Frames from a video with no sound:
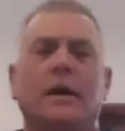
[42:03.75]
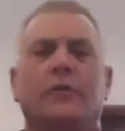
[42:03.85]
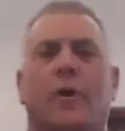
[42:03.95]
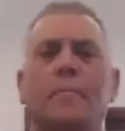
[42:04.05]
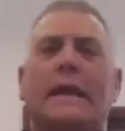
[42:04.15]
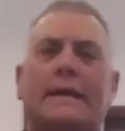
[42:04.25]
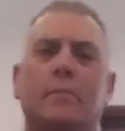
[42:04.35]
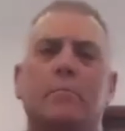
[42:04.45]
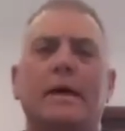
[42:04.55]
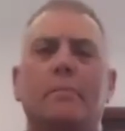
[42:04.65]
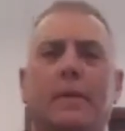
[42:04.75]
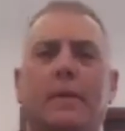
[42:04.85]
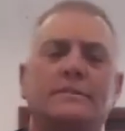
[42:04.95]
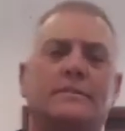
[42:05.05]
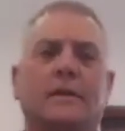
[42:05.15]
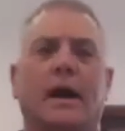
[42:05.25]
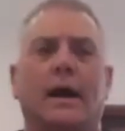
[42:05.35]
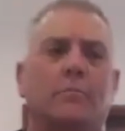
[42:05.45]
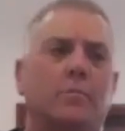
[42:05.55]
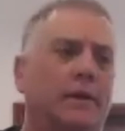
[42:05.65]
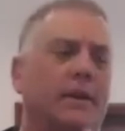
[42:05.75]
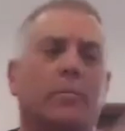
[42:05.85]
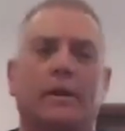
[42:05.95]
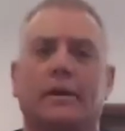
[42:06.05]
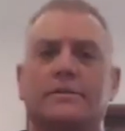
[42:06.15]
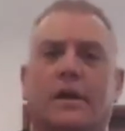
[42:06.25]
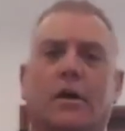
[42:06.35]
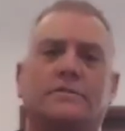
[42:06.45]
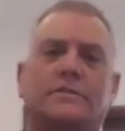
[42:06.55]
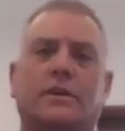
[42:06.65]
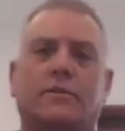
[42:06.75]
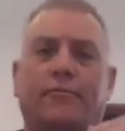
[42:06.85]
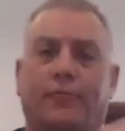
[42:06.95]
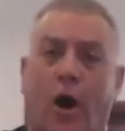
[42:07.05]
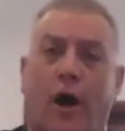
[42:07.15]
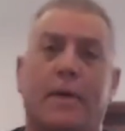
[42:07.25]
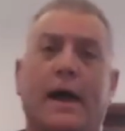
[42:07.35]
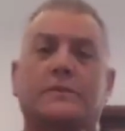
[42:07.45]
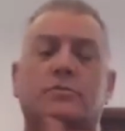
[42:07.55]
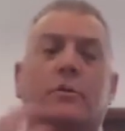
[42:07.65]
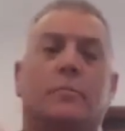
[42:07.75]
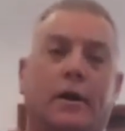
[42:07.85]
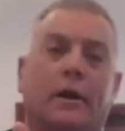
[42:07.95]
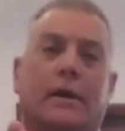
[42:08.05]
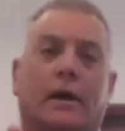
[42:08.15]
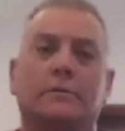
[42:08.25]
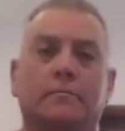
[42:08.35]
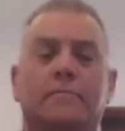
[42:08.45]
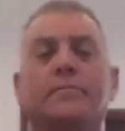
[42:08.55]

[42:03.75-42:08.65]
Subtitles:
So I made a commitment a number of years ago to fly back to America